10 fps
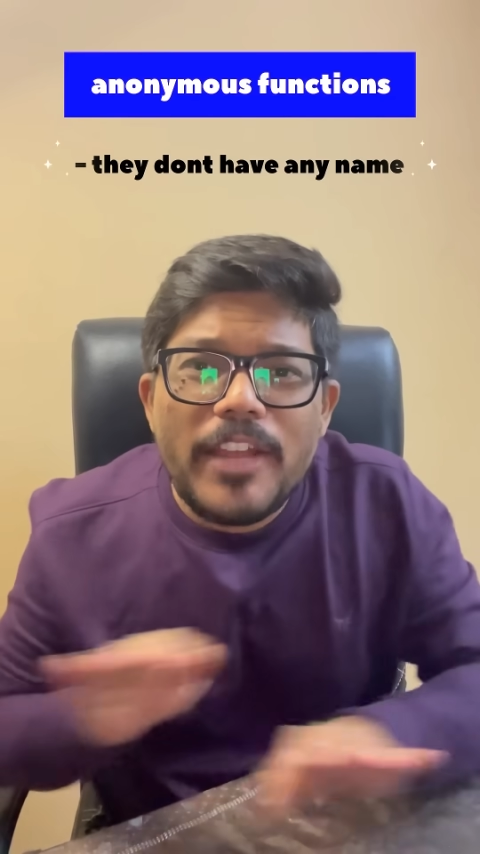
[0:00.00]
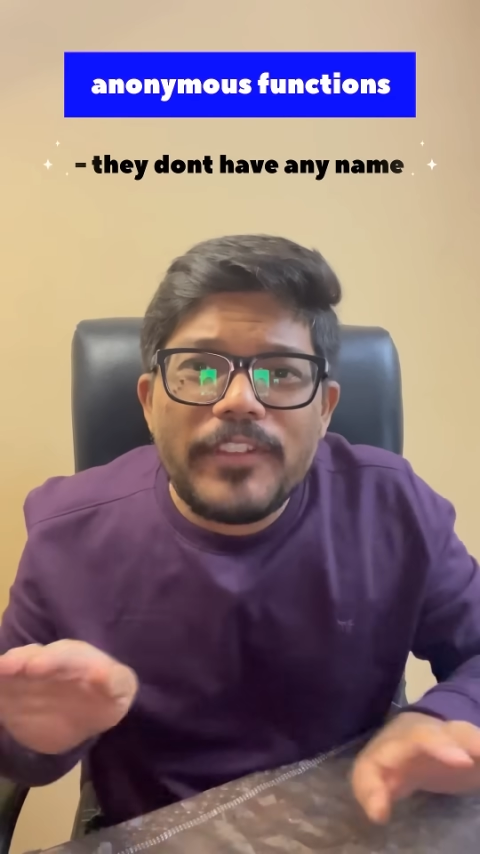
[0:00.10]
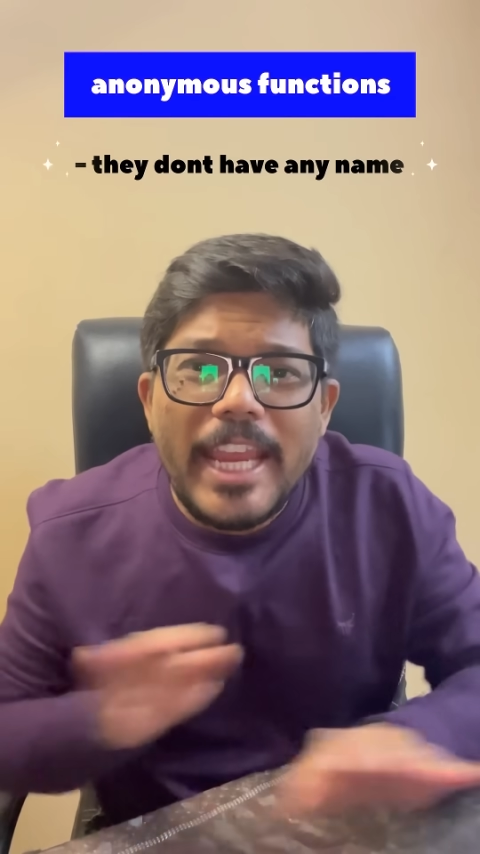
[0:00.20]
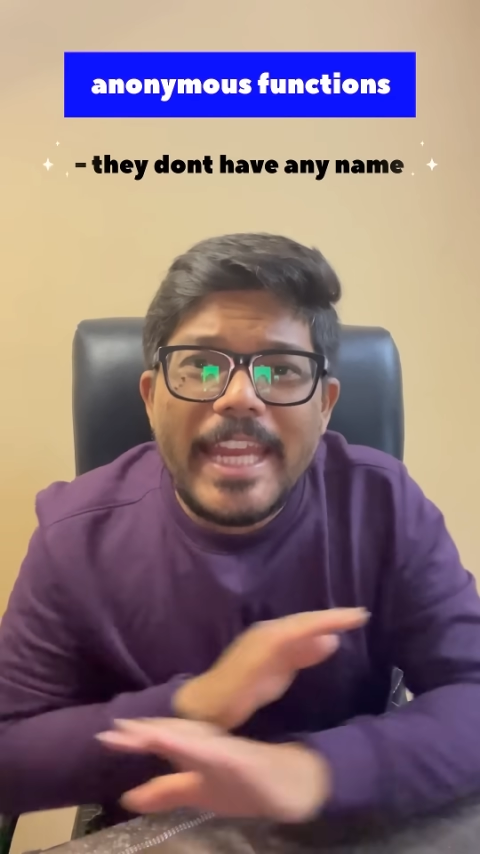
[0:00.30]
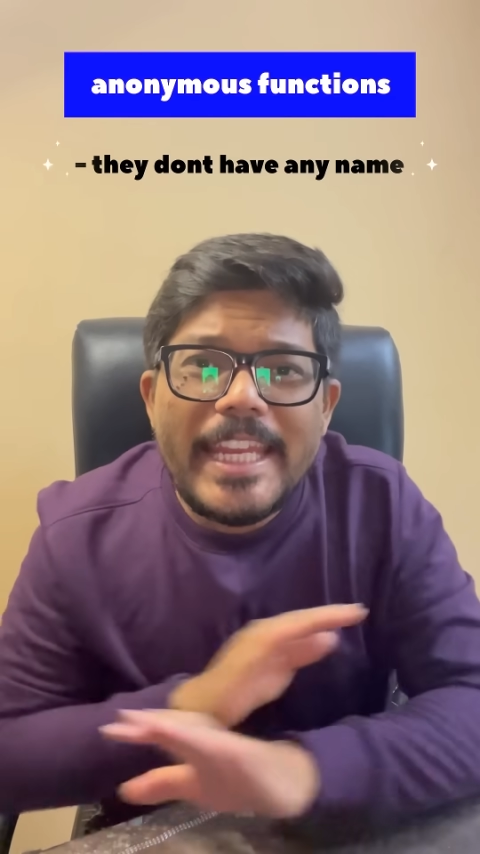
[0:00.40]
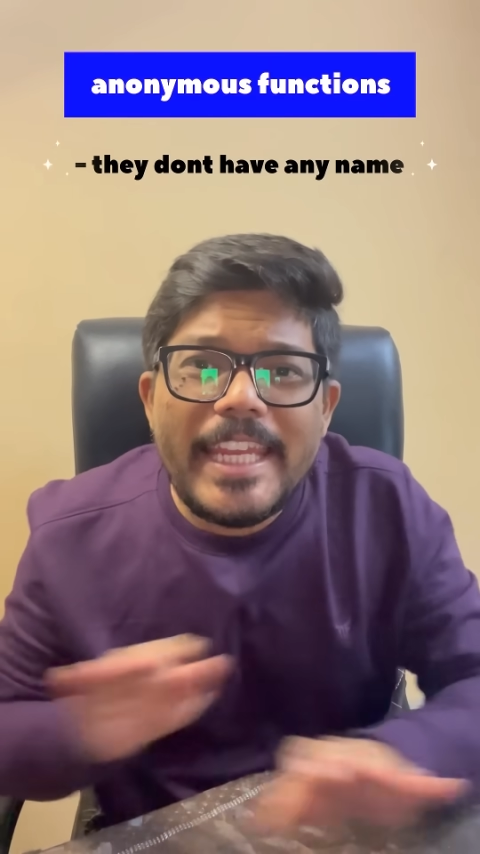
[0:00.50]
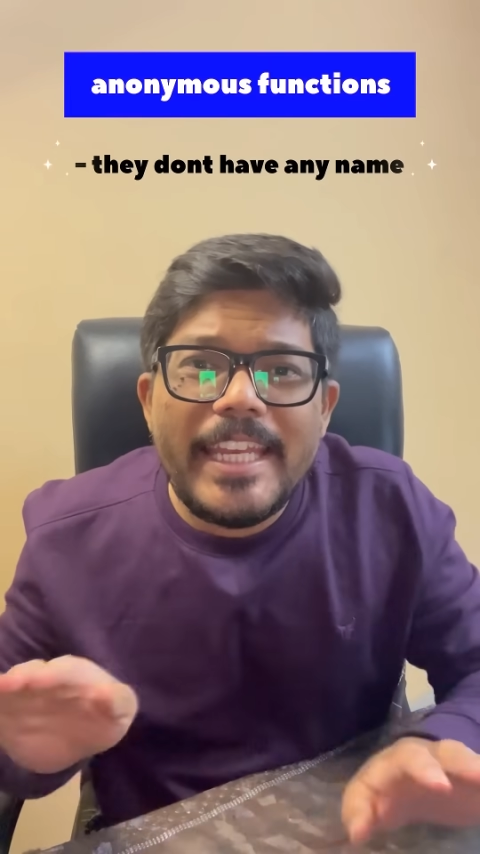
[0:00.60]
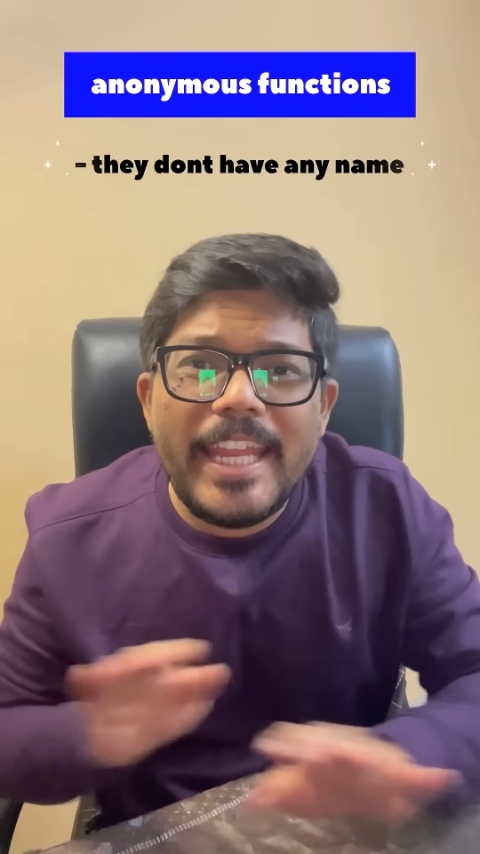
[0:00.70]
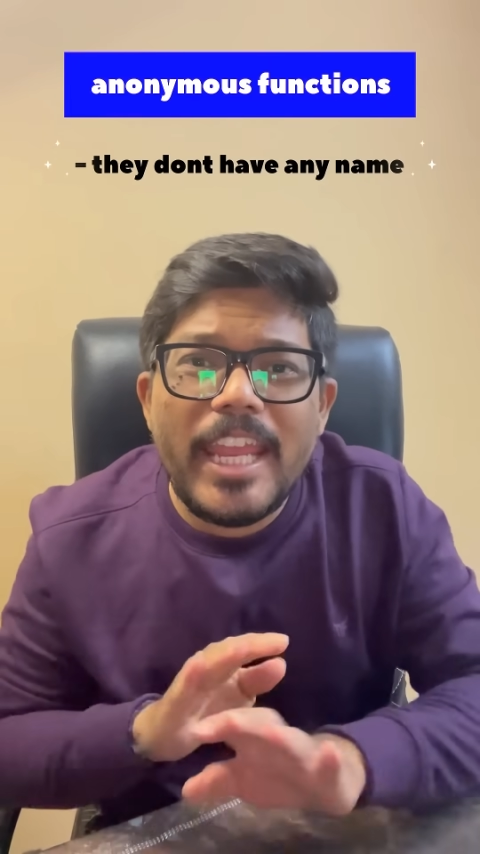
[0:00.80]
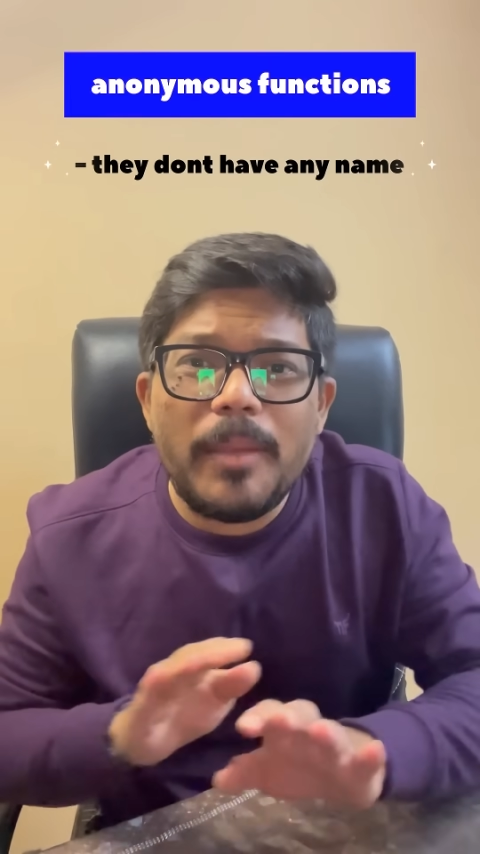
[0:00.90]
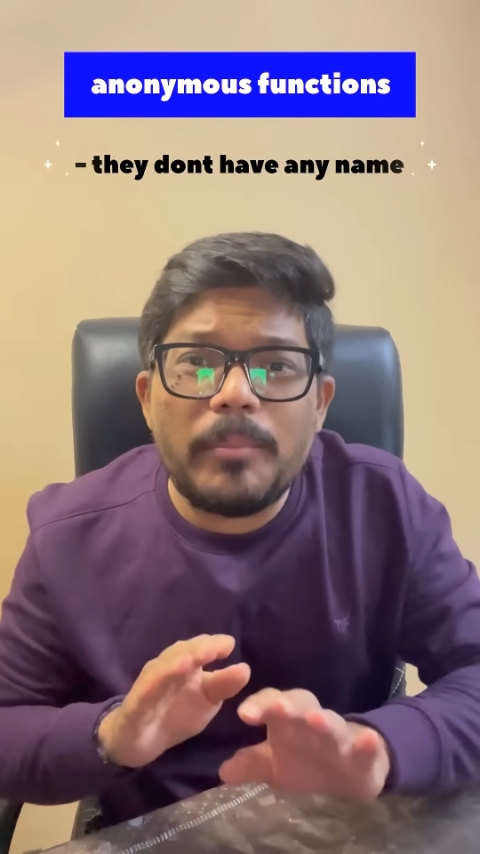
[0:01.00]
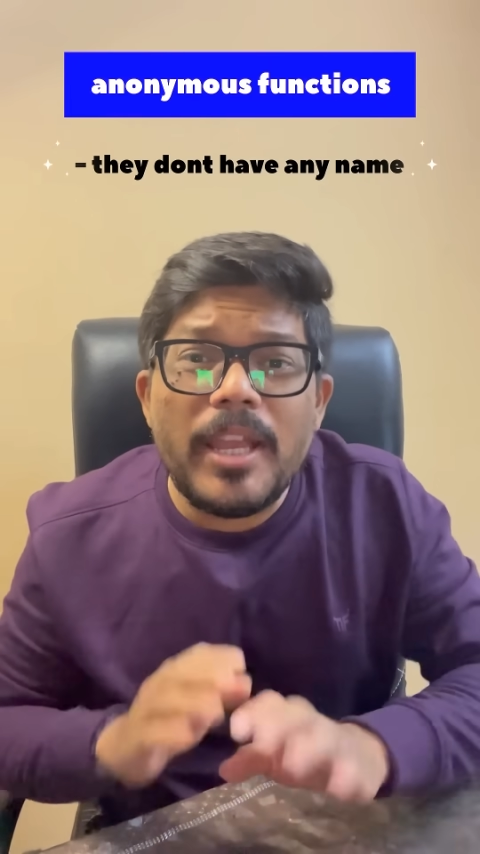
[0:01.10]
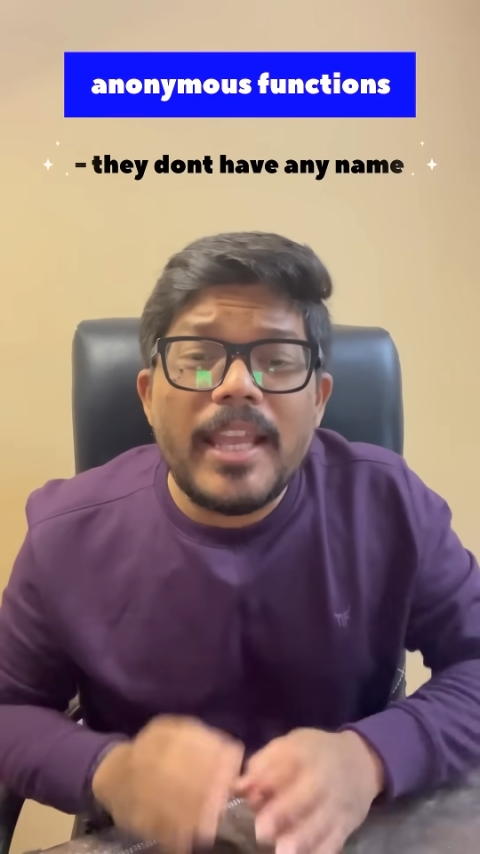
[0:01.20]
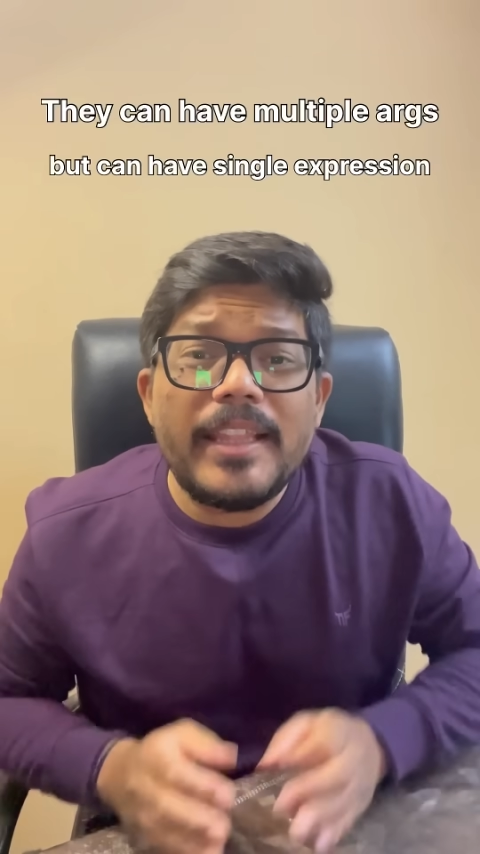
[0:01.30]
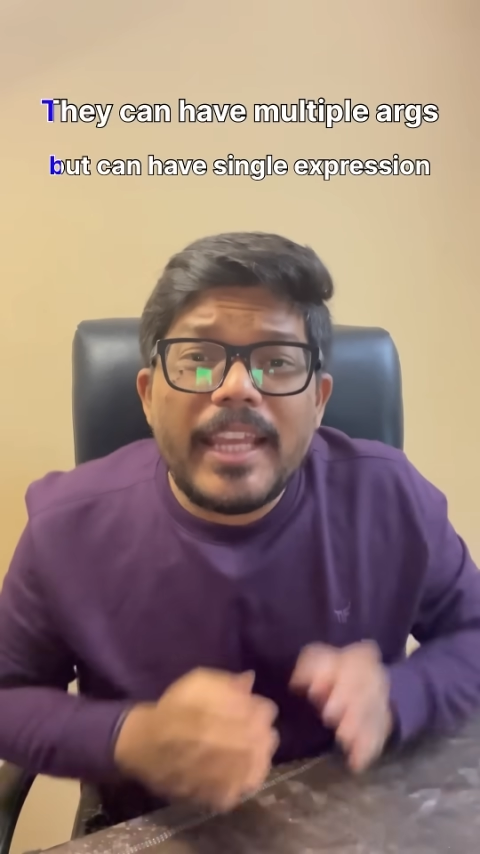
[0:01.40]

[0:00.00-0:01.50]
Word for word: have any name.